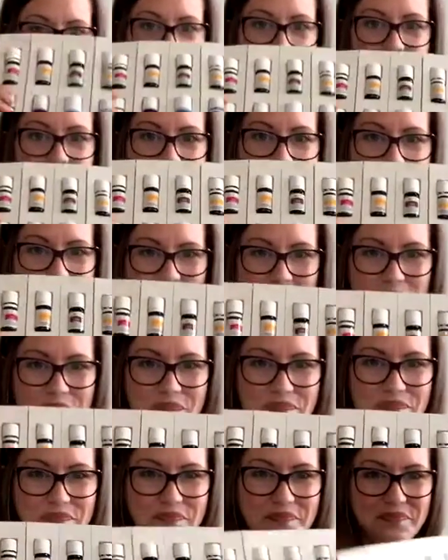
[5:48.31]
Okay,
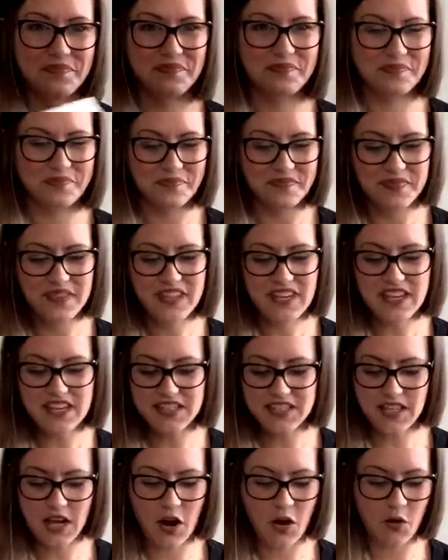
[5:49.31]

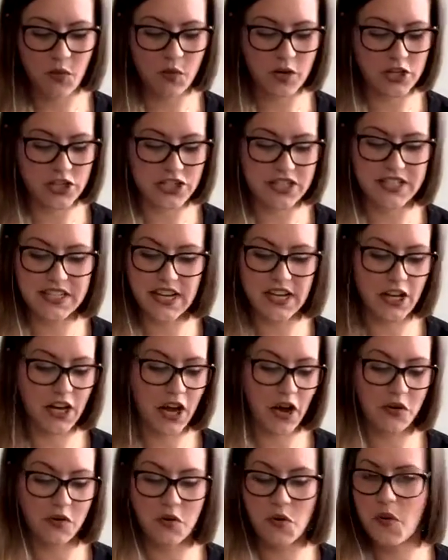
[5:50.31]
so we're just gonna
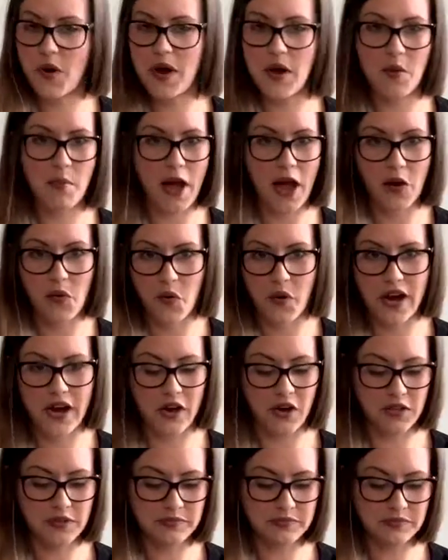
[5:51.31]
go oil by
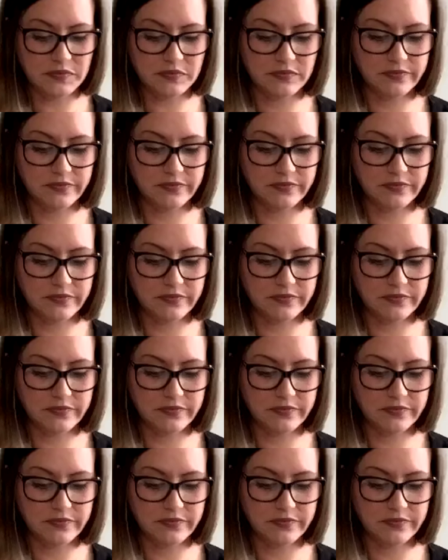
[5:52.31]
oil.